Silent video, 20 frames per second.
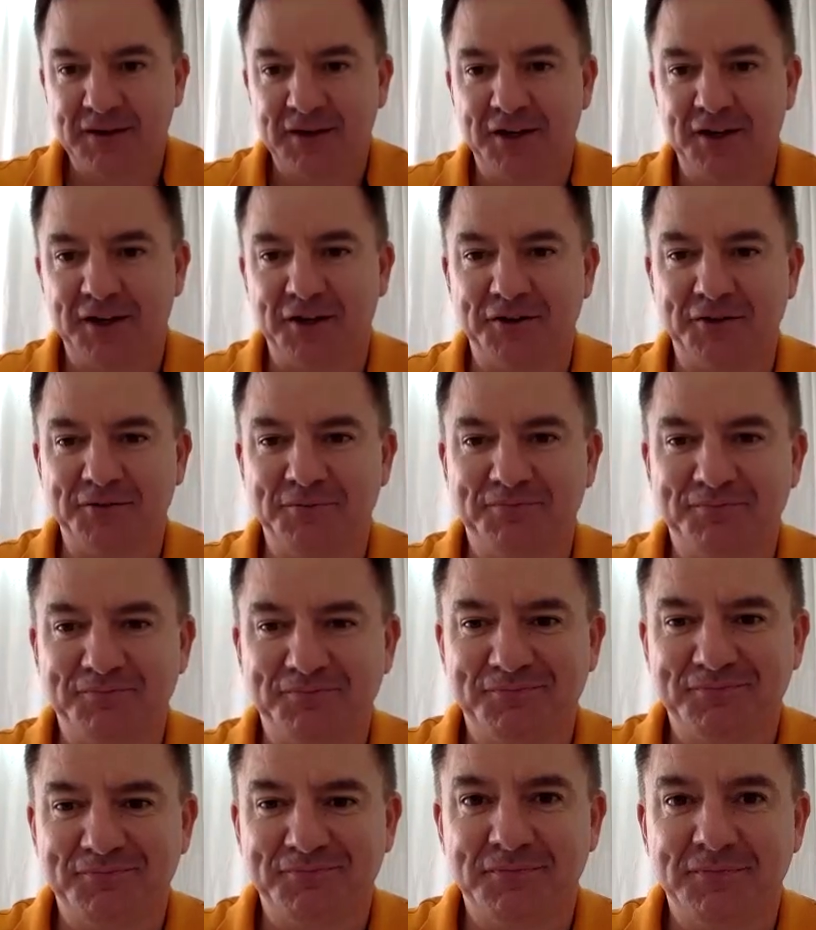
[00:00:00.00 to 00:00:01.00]
you know,
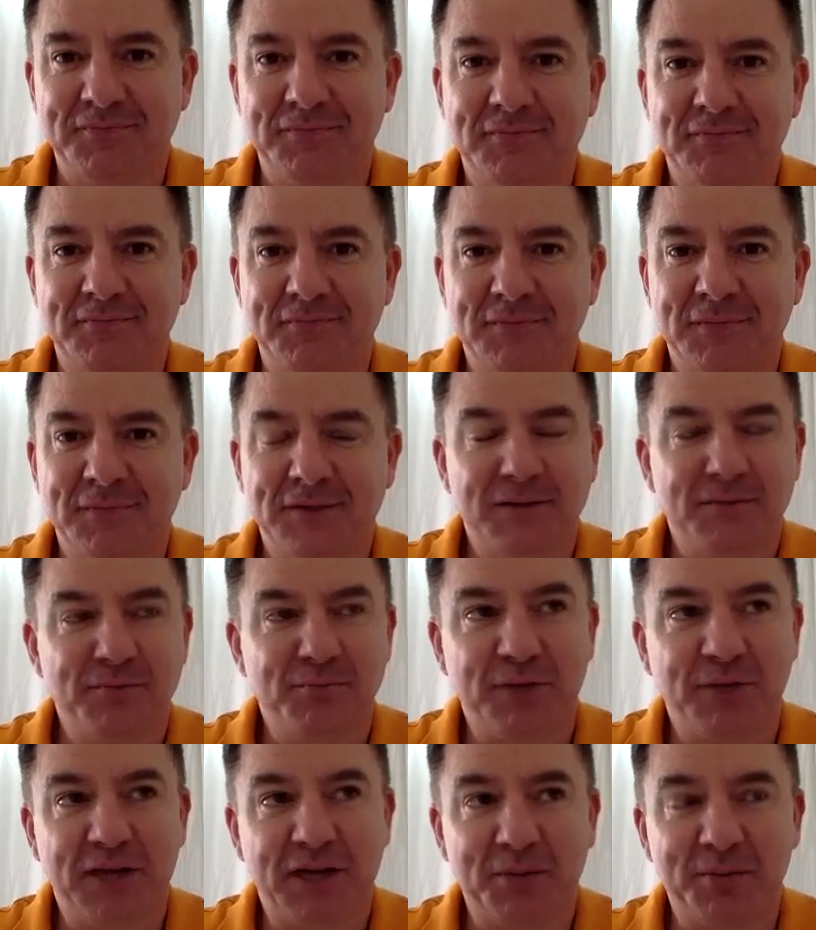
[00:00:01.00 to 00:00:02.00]

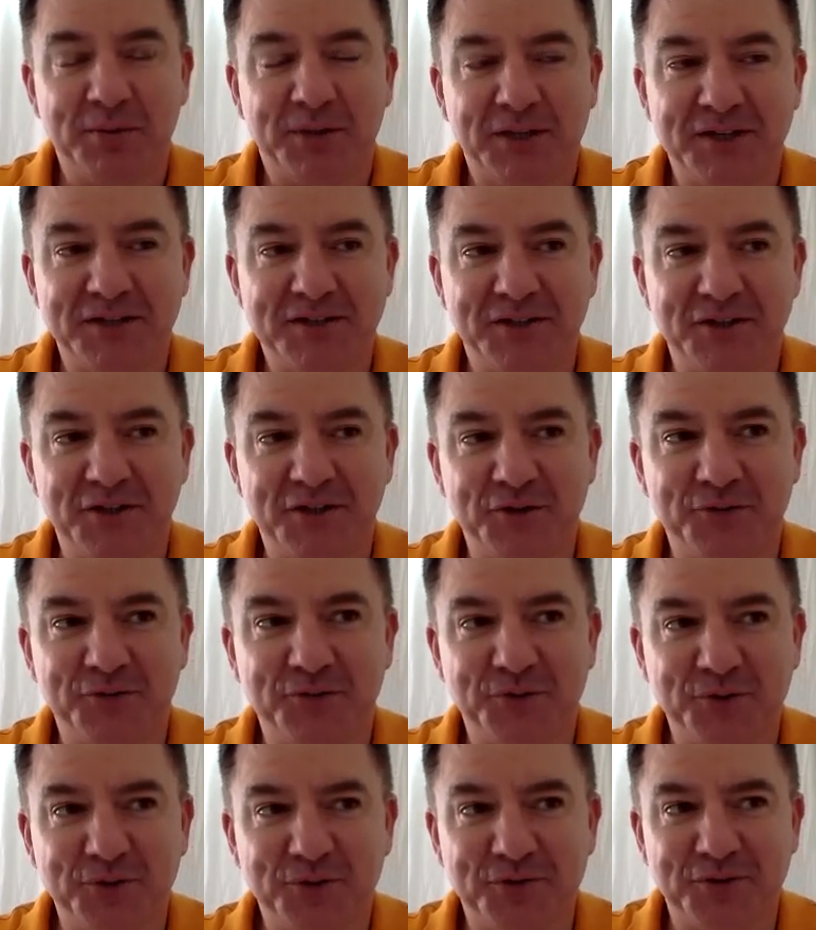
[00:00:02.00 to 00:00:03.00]
big upping yourself
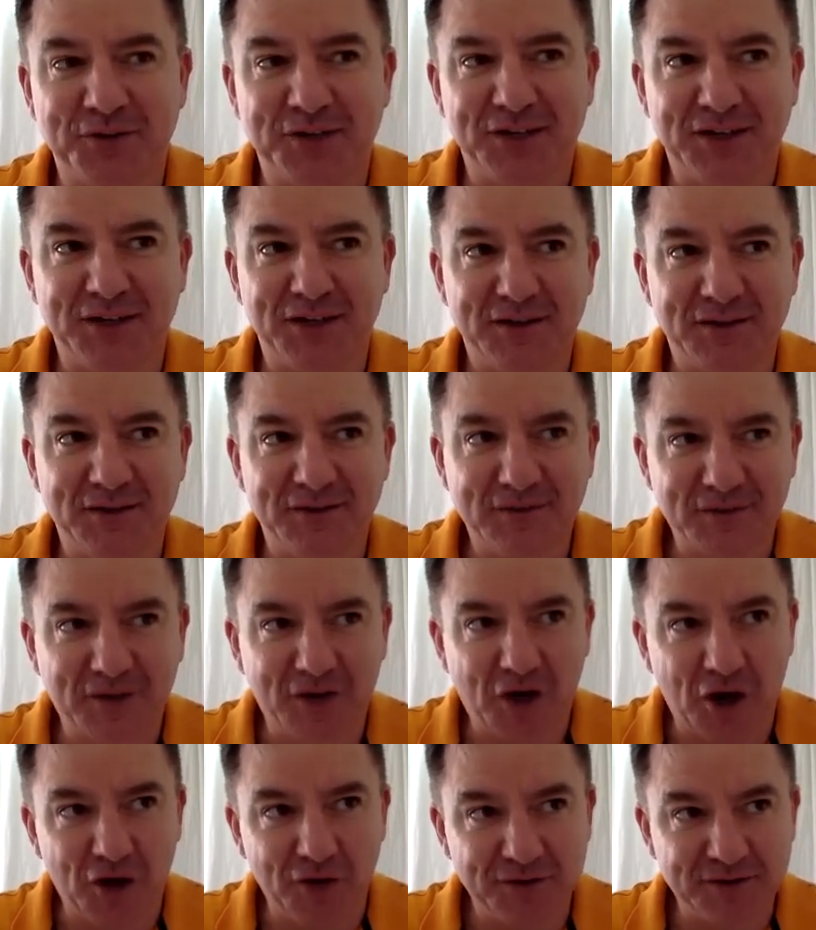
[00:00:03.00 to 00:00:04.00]
or uh,
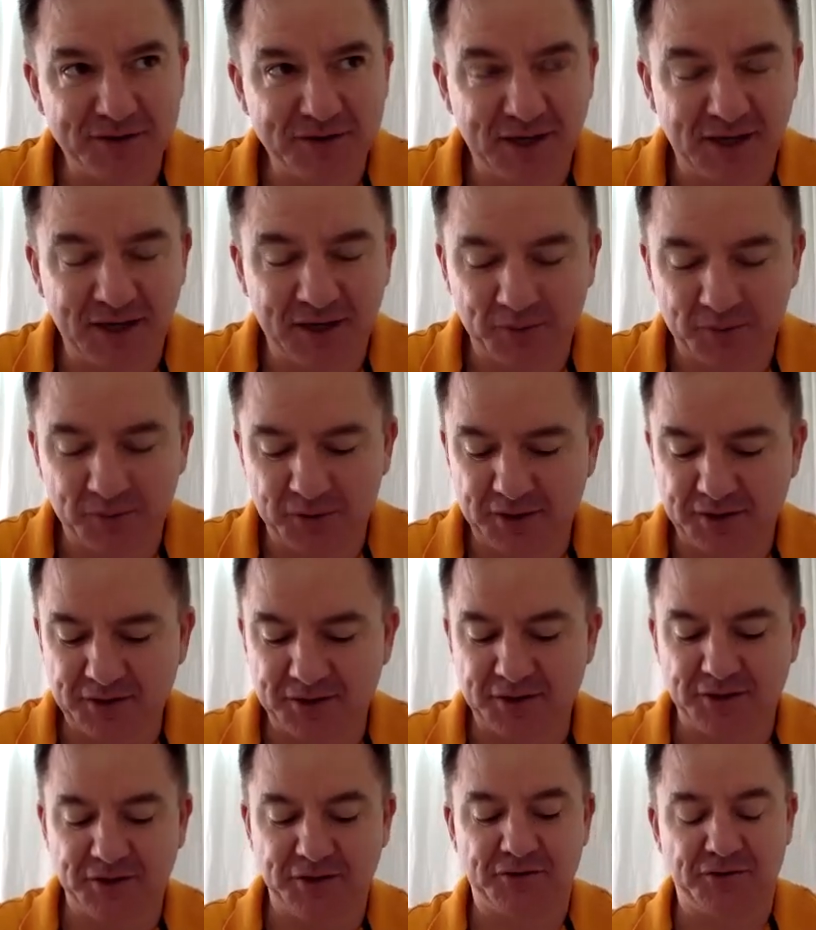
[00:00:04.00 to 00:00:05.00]
overstating what it
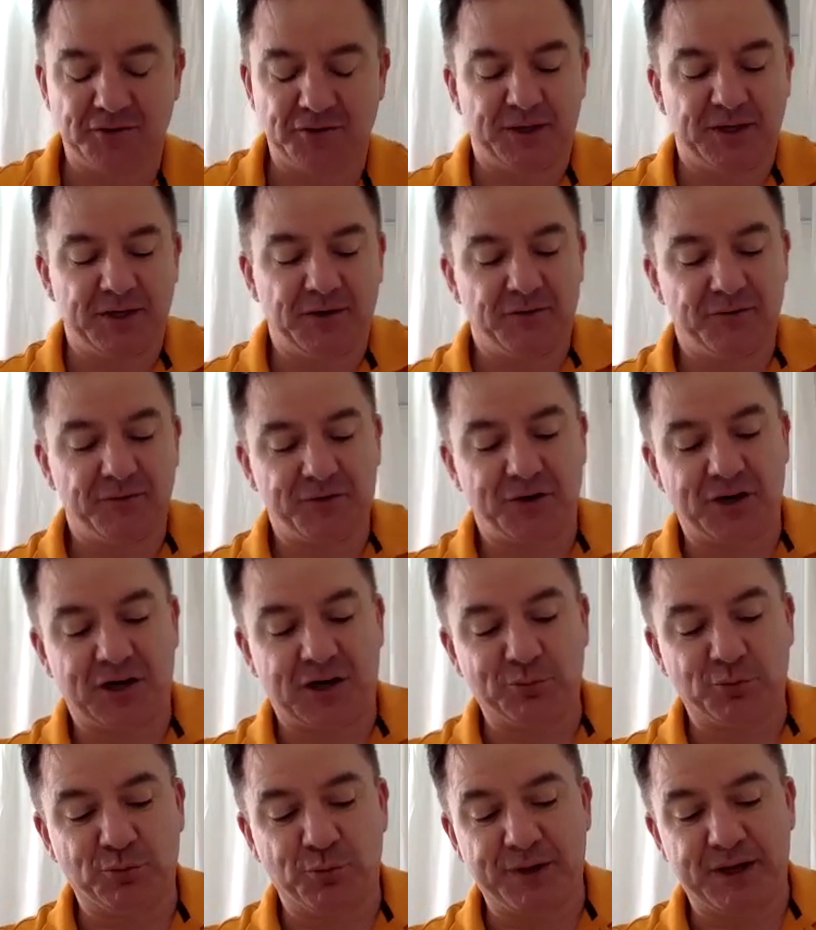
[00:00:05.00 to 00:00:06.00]
is you do, mate. You're a very
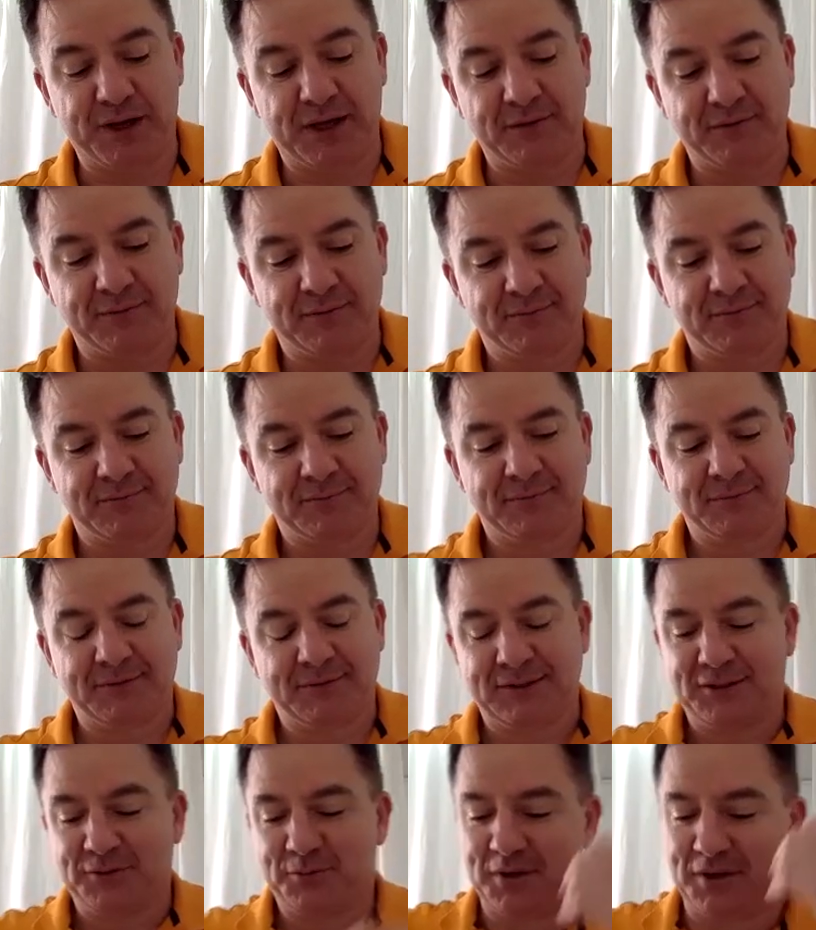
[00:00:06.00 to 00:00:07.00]
humble man.
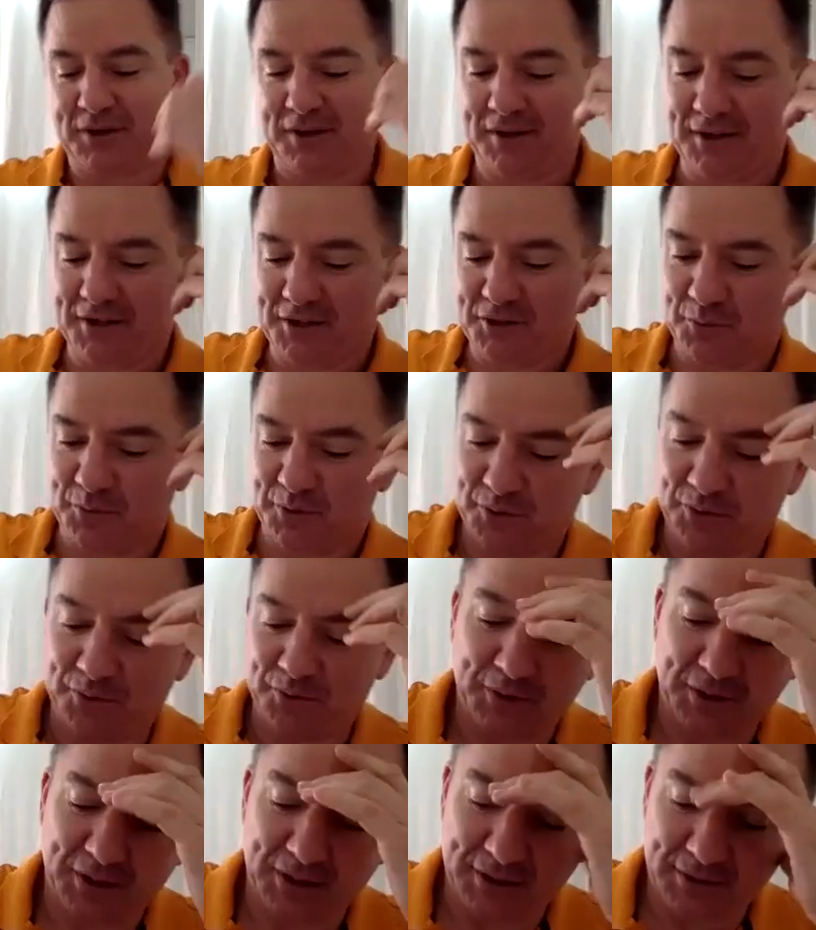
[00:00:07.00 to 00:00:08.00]
One of the things that we
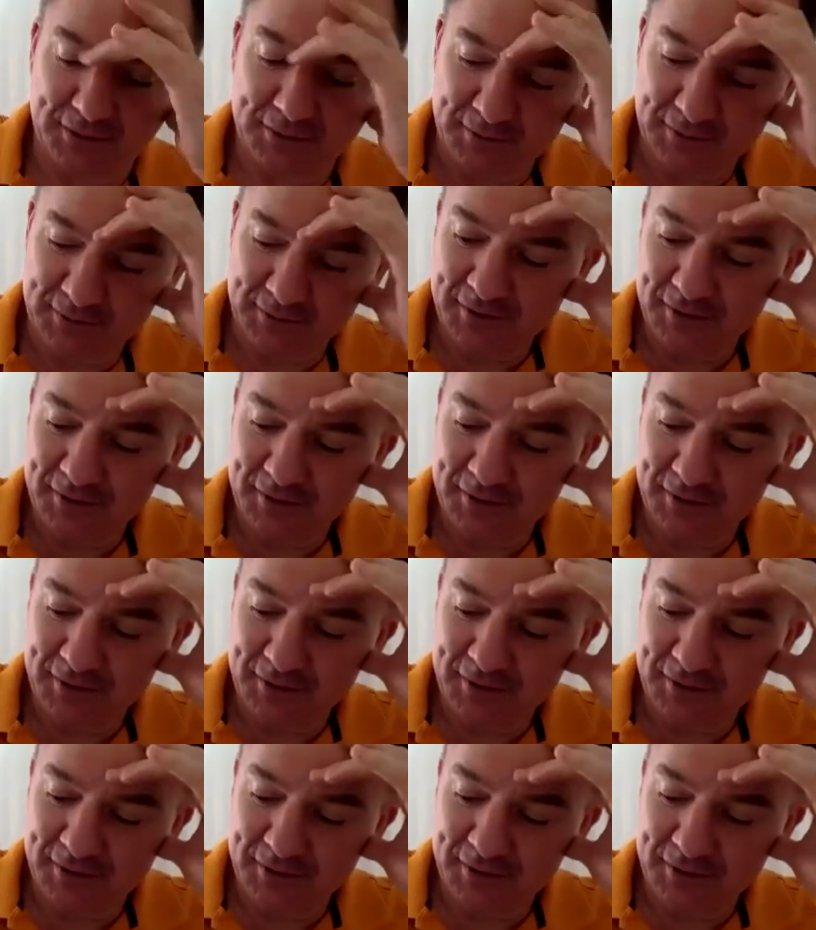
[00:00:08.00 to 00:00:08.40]
all uh,